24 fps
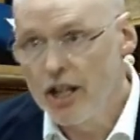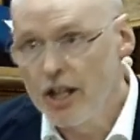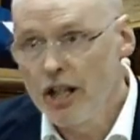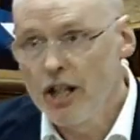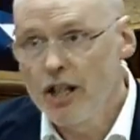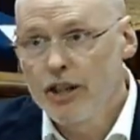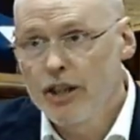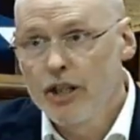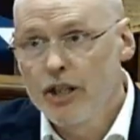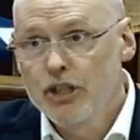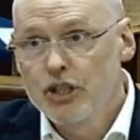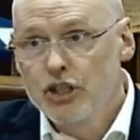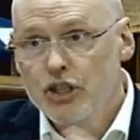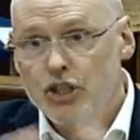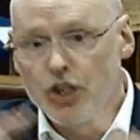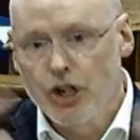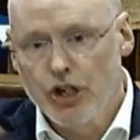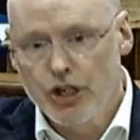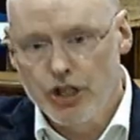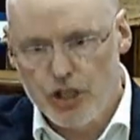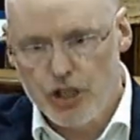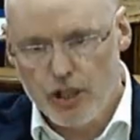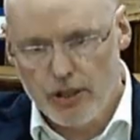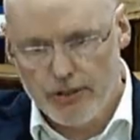the
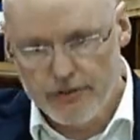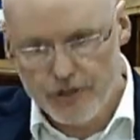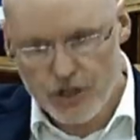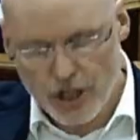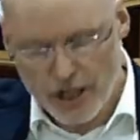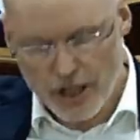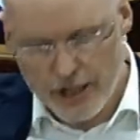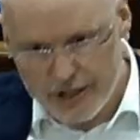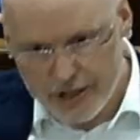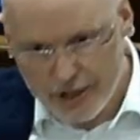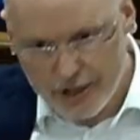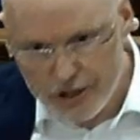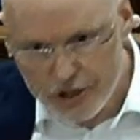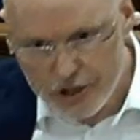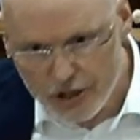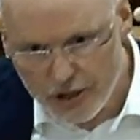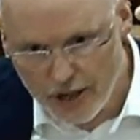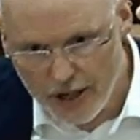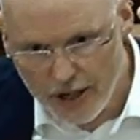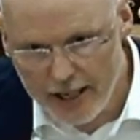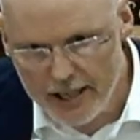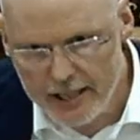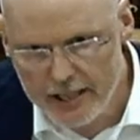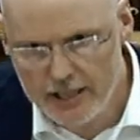Church of Jesus
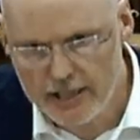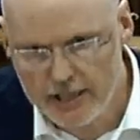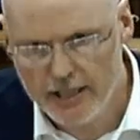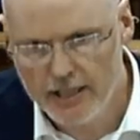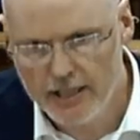Christ.